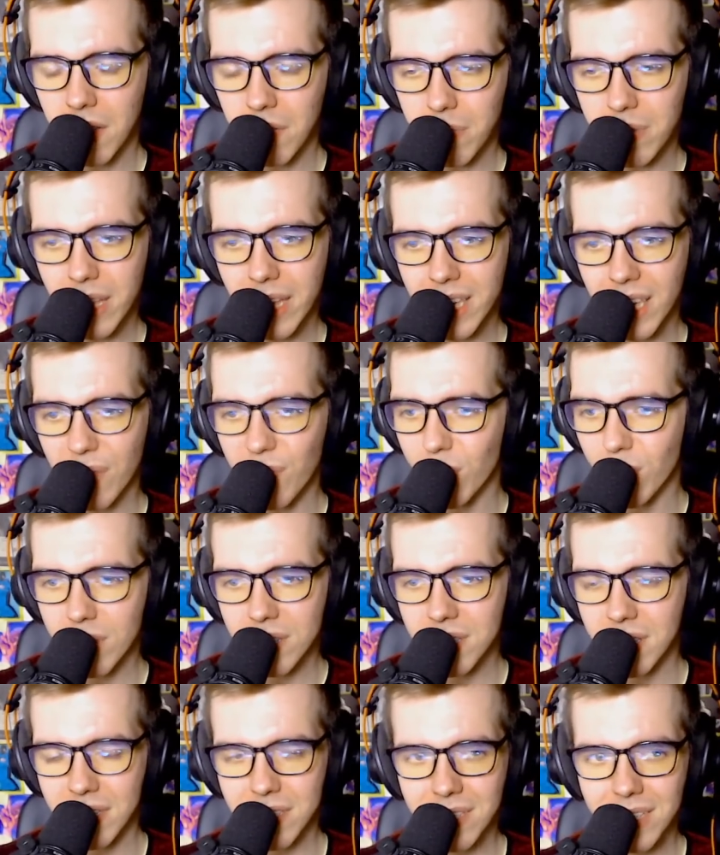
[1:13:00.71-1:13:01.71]
But like if
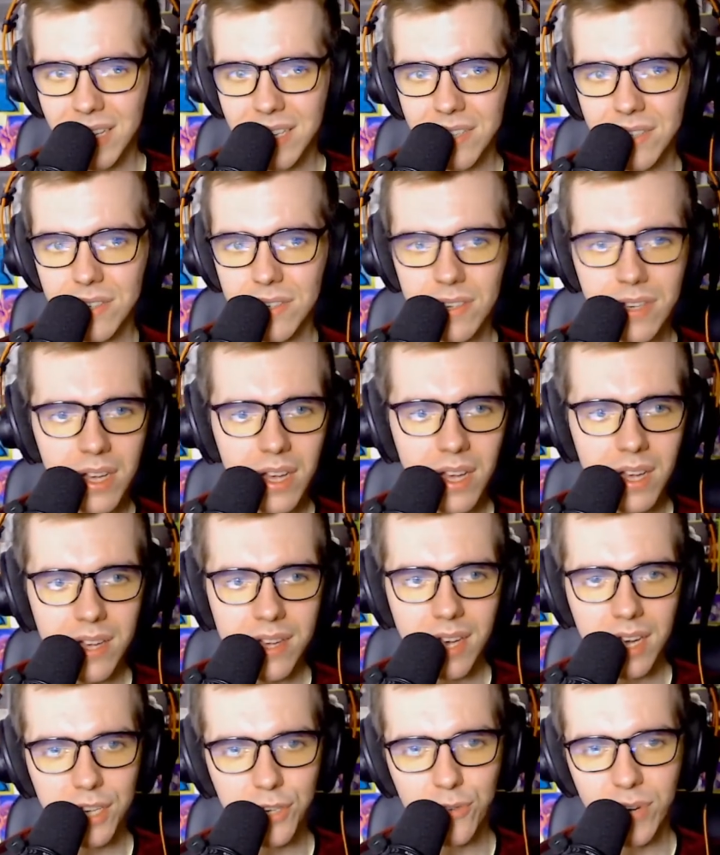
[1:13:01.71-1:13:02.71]
Chris doesn't need to
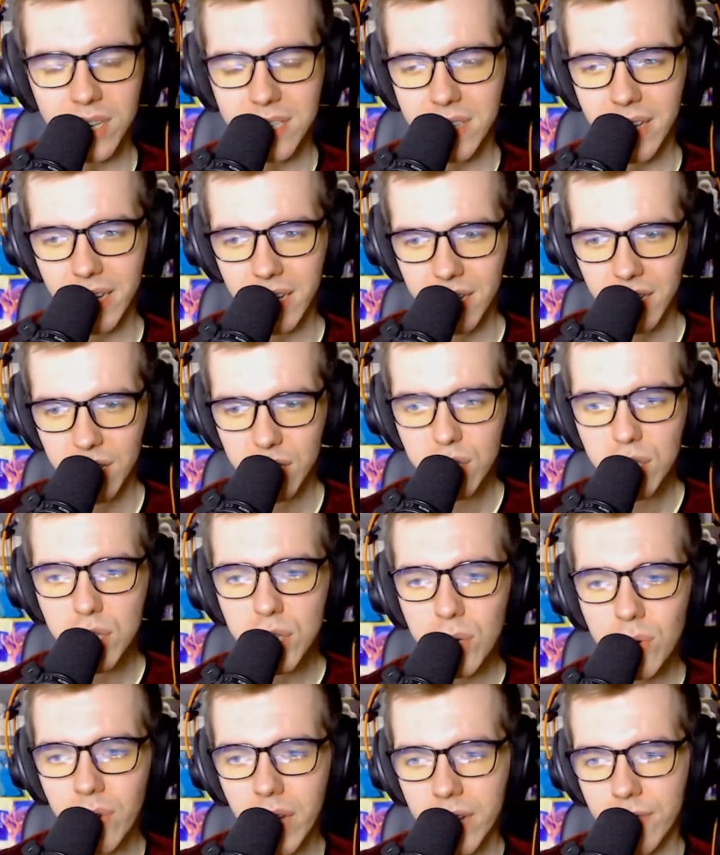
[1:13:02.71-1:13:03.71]
address like
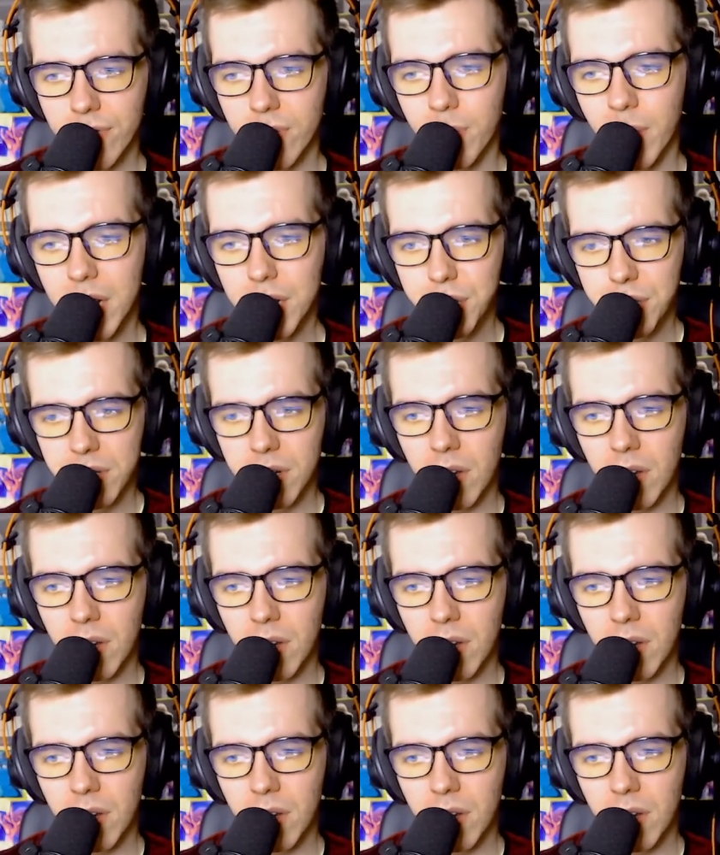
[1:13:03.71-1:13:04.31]
new information